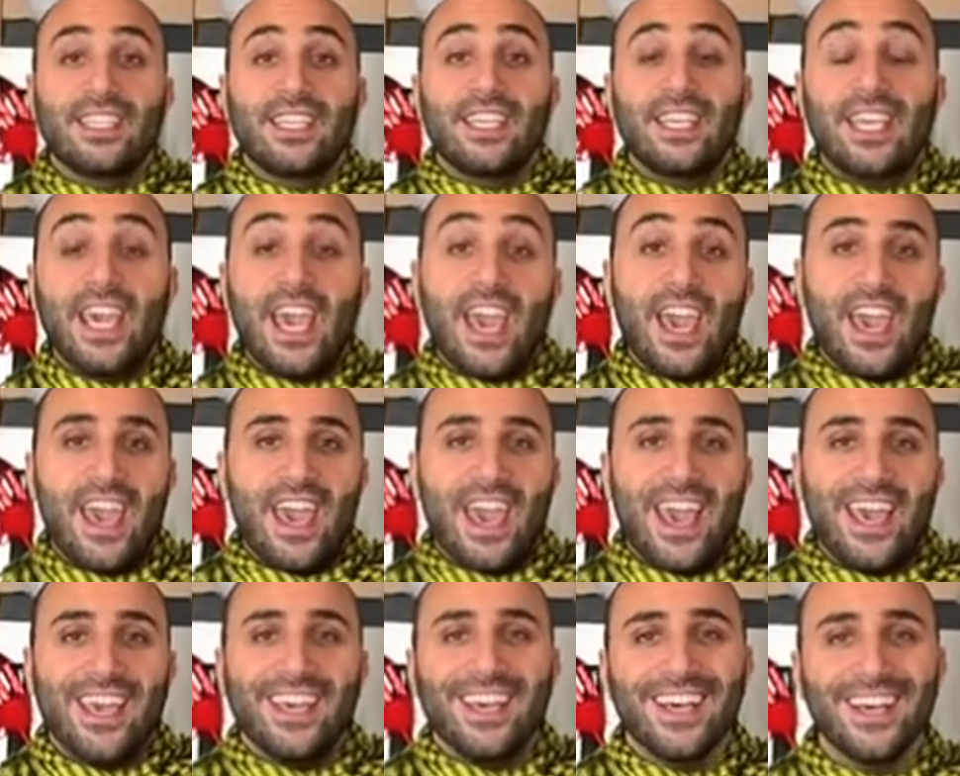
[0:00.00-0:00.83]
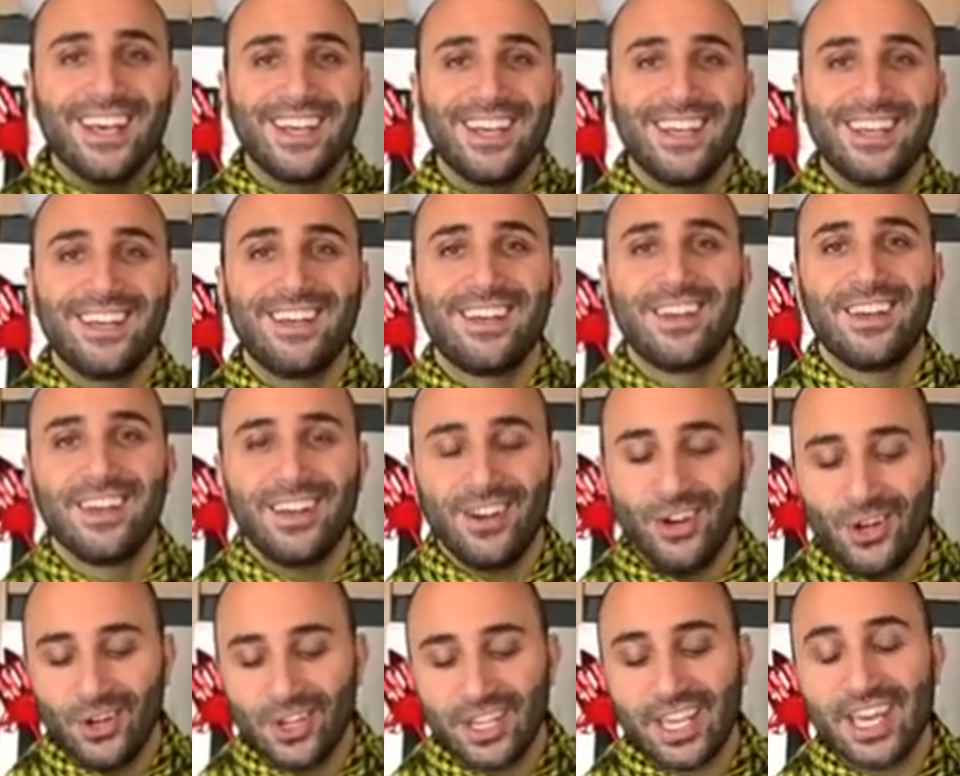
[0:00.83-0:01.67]
Yay!
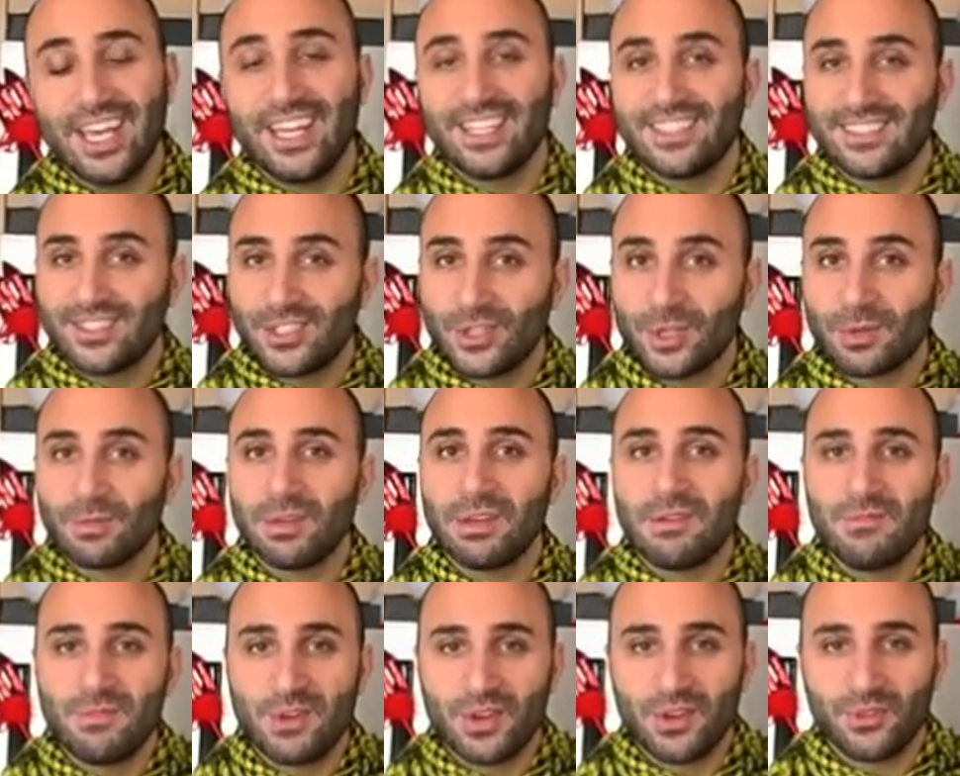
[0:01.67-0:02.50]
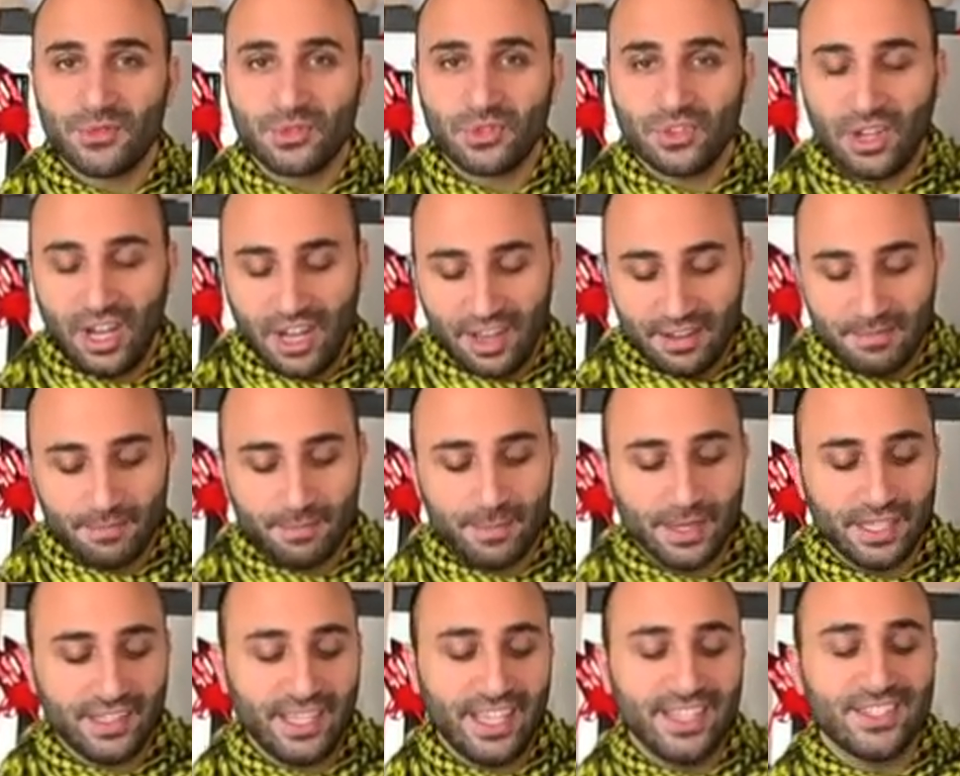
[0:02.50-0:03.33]
Okay, it took me a bit of time,
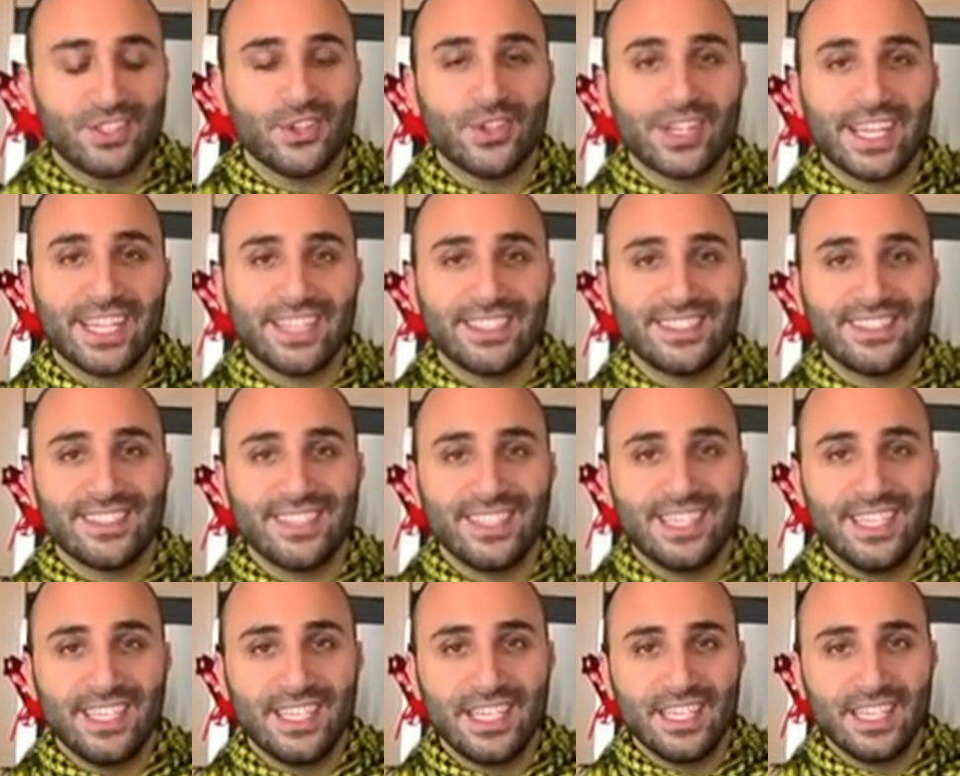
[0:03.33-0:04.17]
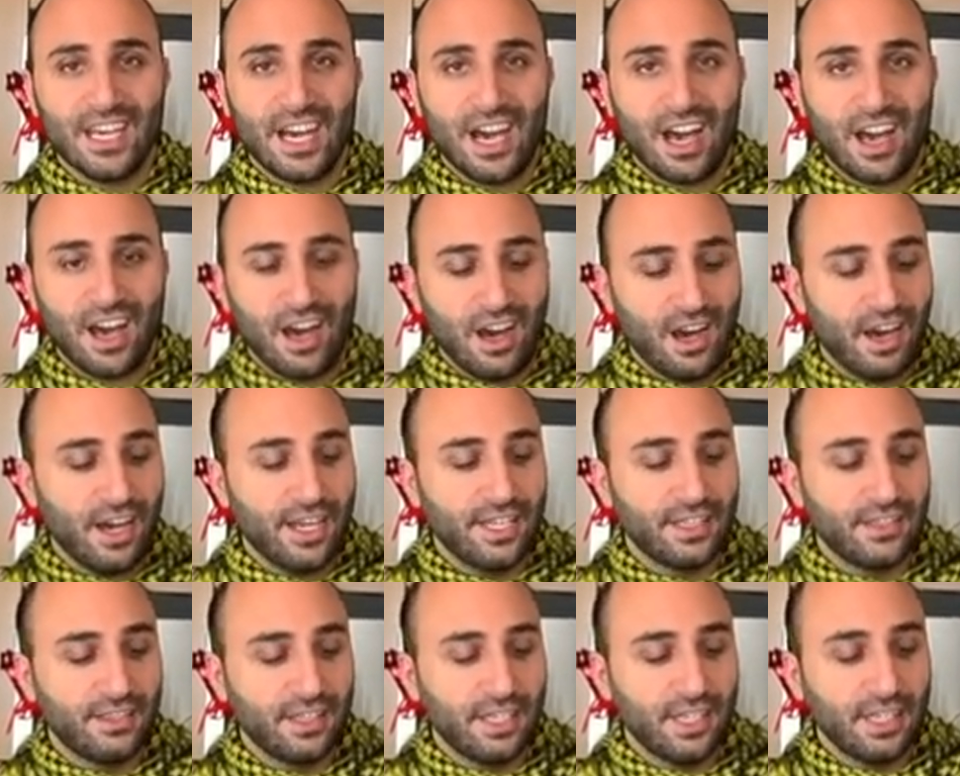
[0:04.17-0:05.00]
but as you can see,
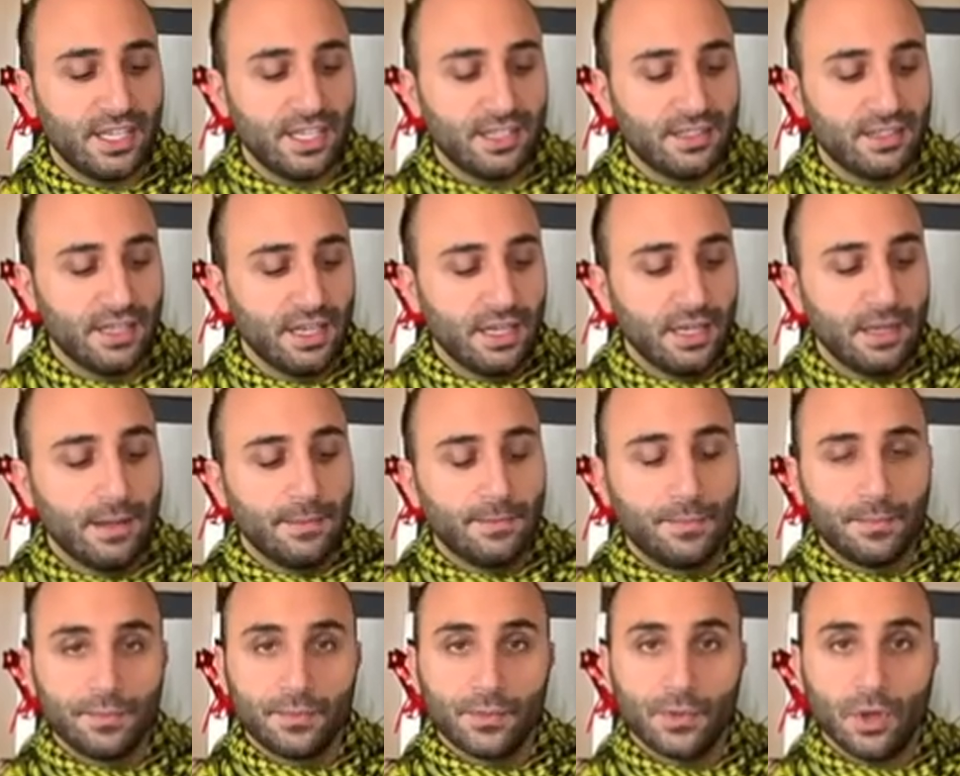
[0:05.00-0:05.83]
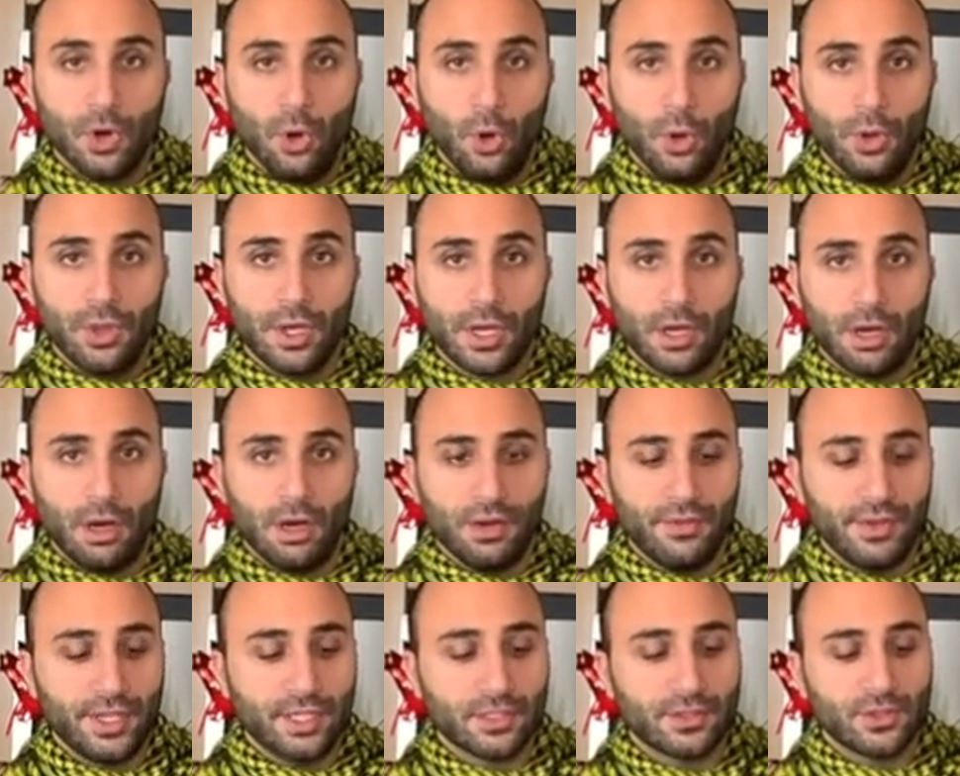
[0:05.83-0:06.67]
I did all the
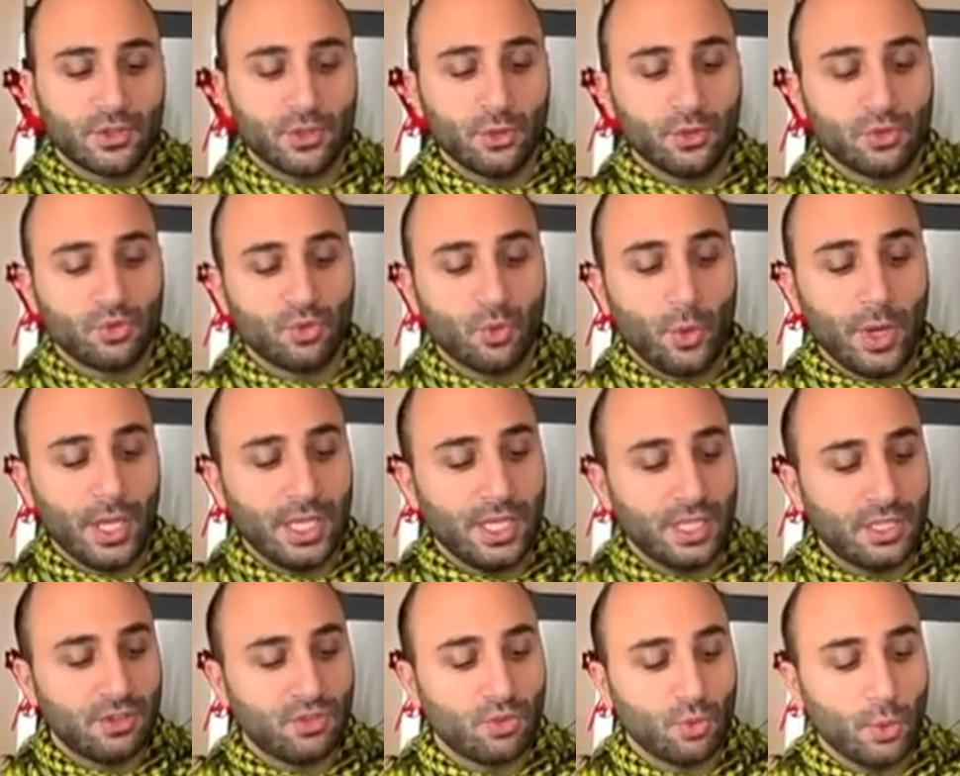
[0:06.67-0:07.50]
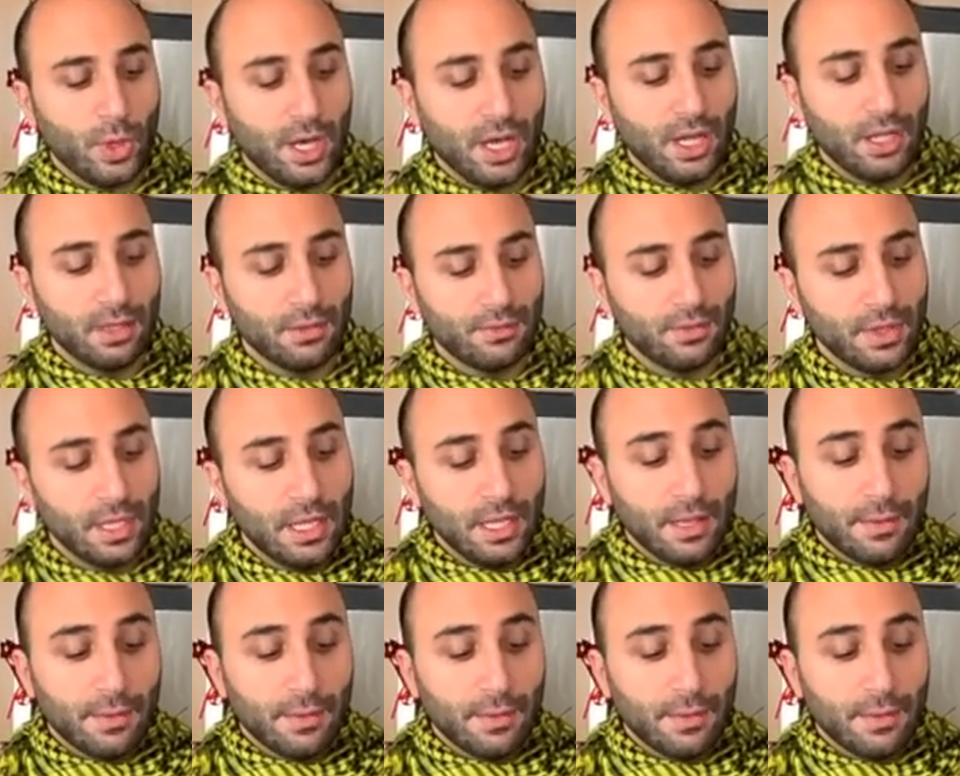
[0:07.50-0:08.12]
carving. So 2012.